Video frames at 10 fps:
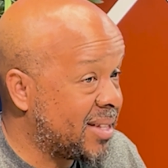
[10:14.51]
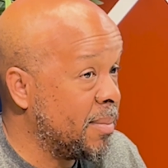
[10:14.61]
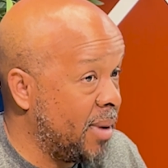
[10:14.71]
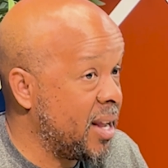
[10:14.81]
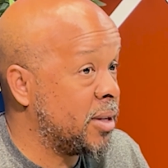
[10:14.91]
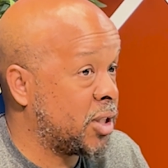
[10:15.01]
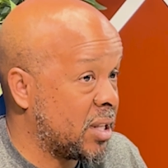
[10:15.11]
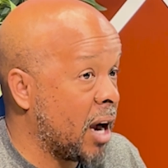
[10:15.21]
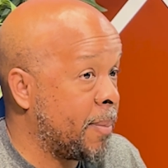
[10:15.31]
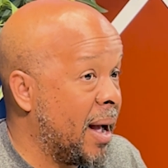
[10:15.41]
some money
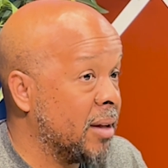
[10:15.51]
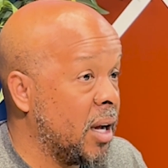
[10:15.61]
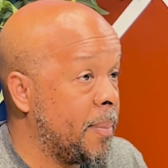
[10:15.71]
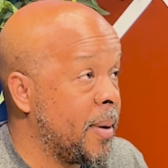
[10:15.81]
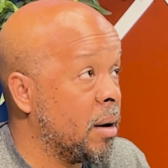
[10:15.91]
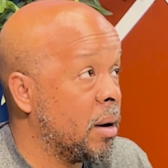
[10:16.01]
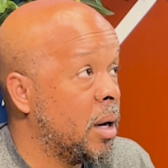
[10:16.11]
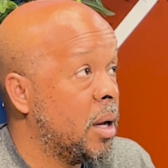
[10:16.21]
stockpiled up here.